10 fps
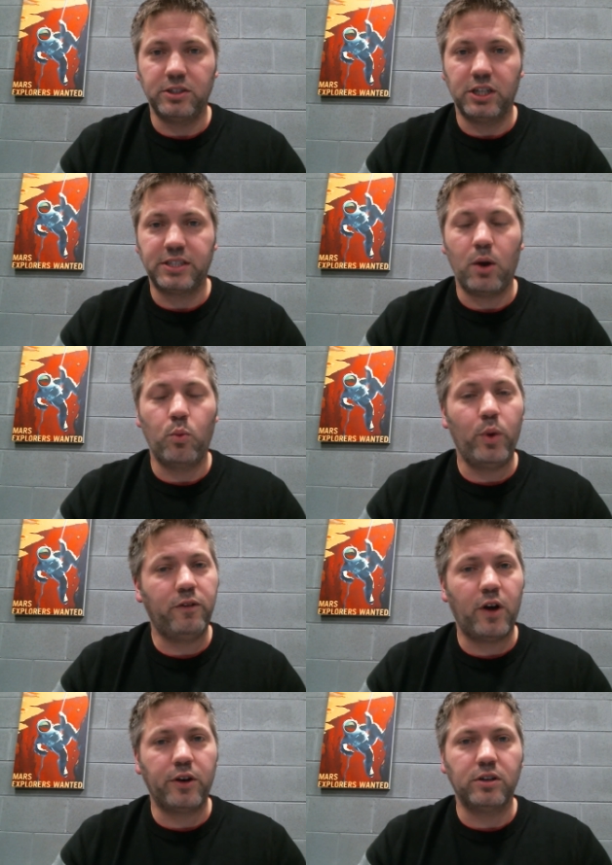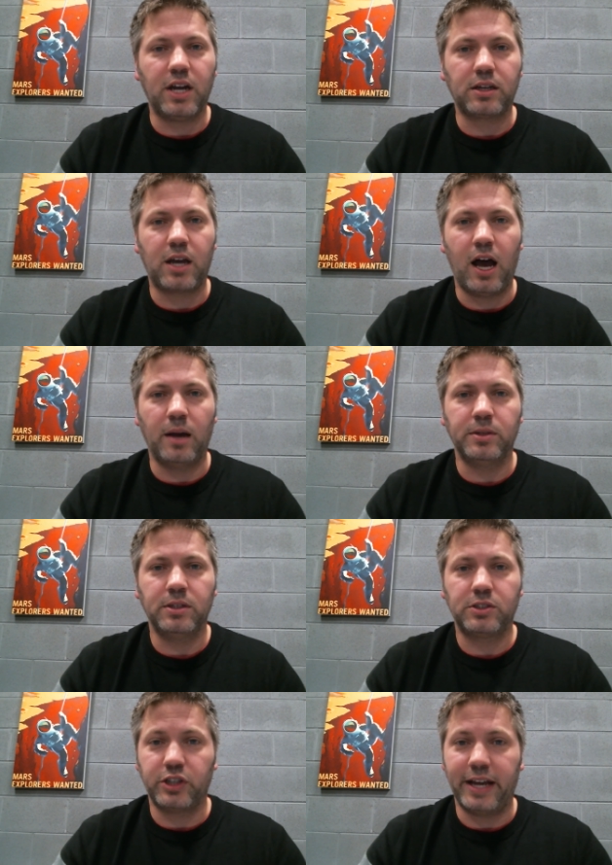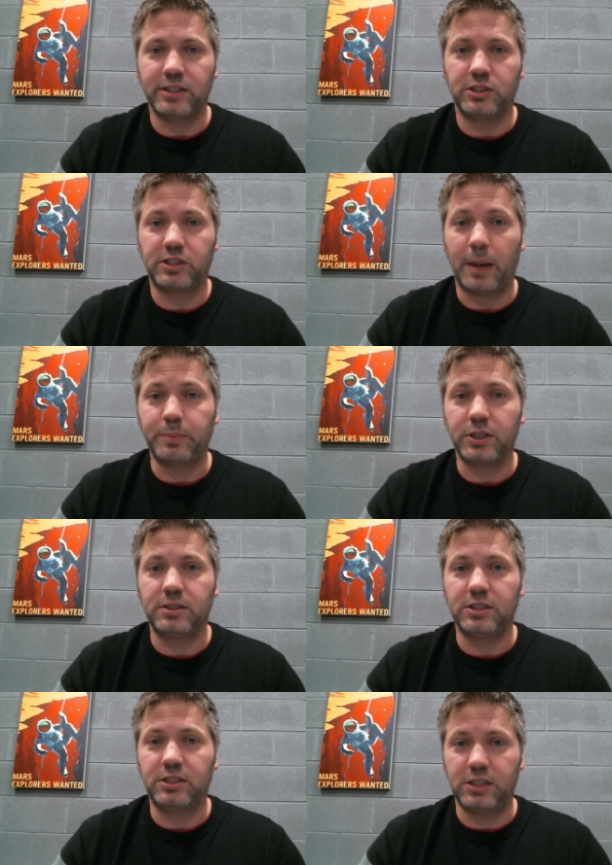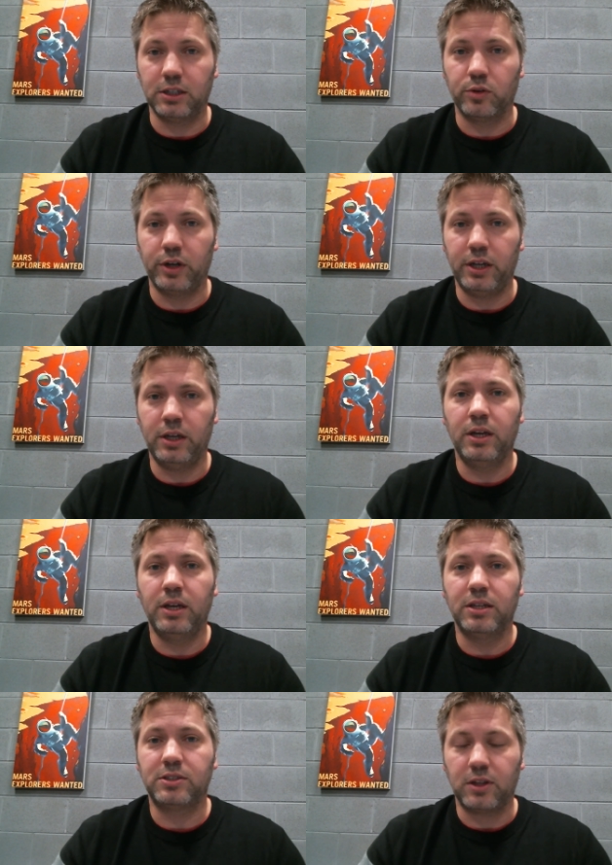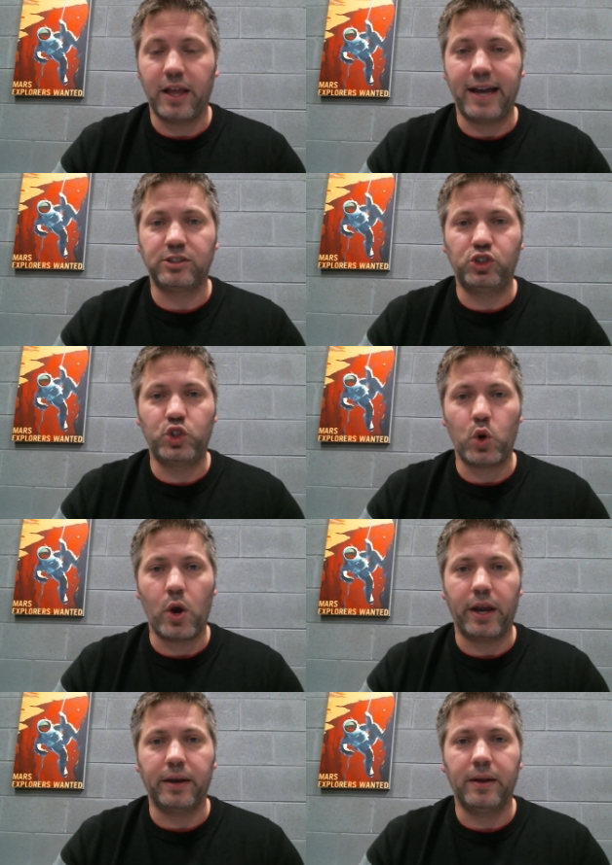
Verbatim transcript: It's at wefunder.com slash skeptic distillery slash join.